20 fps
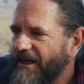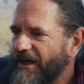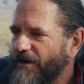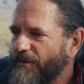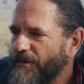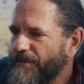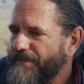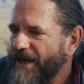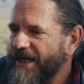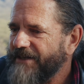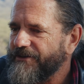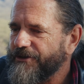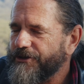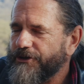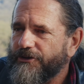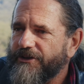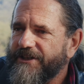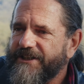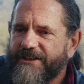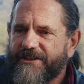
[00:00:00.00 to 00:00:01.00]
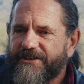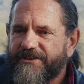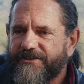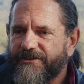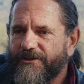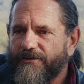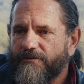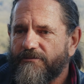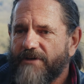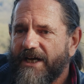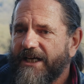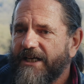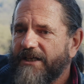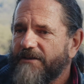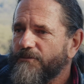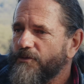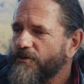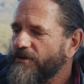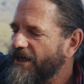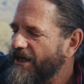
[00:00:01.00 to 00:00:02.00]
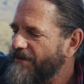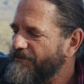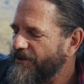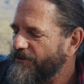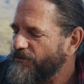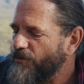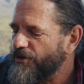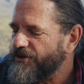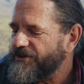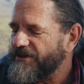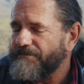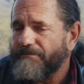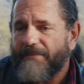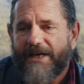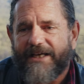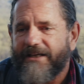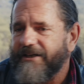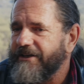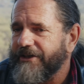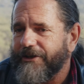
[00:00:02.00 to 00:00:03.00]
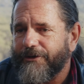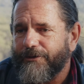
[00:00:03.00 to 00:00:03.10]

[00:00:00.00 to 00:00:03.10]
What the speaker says: We paint the trees, the rain will come and wash them back into the